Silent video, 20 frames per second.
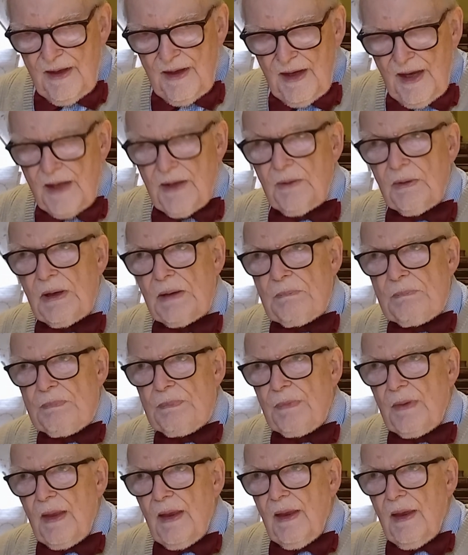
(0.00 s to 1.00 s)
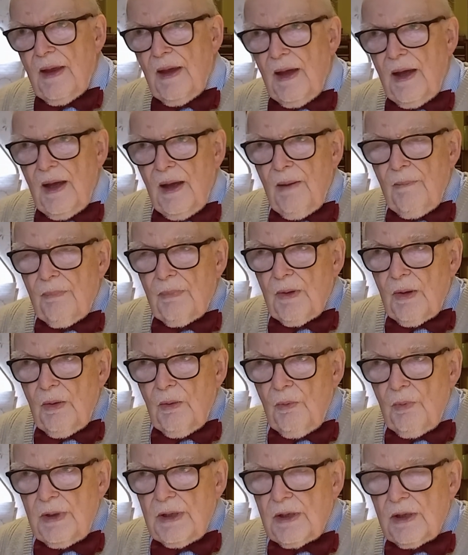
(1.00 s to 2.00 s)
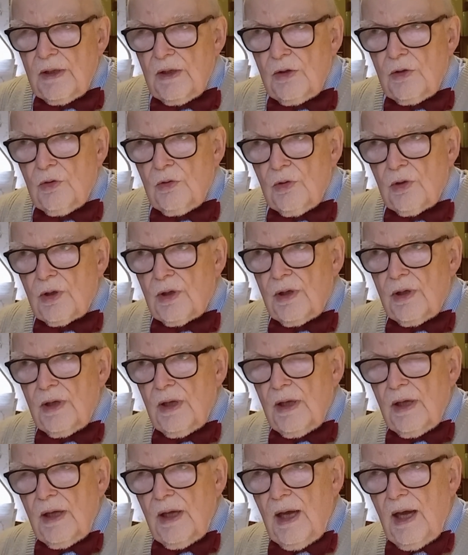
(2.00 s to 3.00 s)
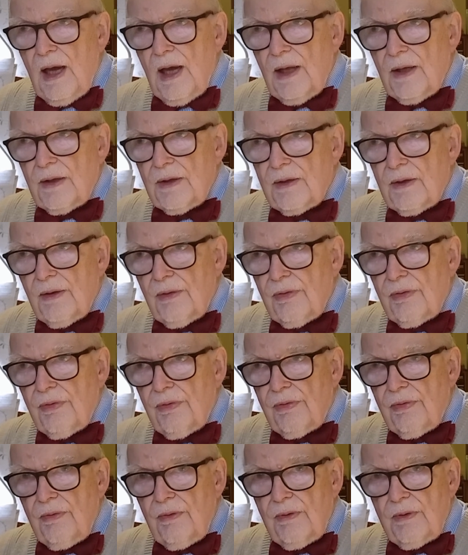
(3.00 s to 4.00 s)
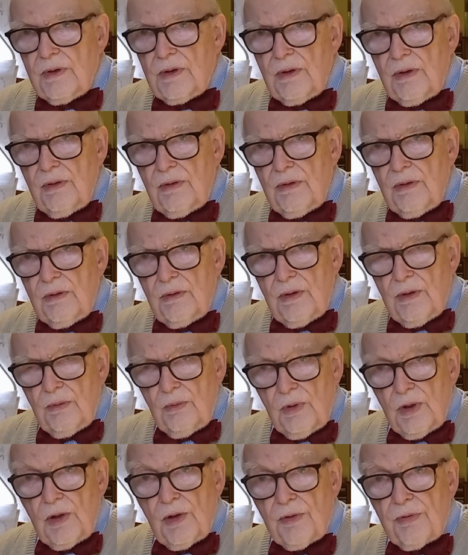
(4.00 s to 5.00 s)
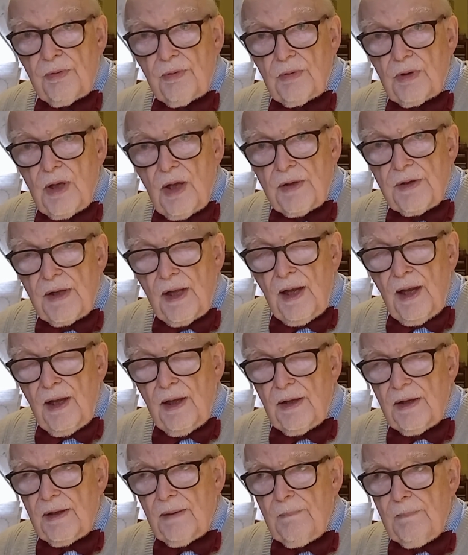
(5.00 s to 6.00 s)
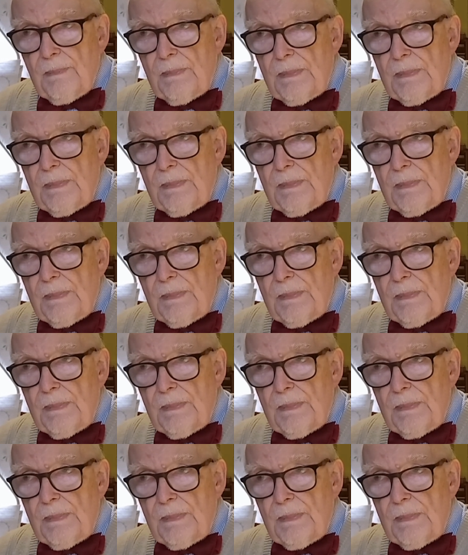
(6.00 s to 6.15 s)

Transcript: Anyway, we can look at the world through God's eyes,